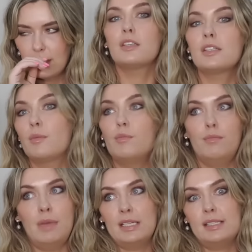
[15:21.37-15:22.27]
Some
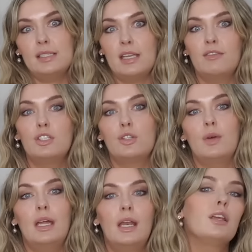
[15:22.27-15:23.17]
medicines even do
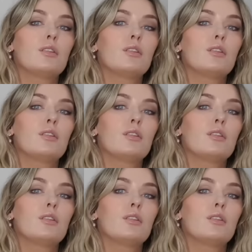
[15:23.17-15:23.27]
it.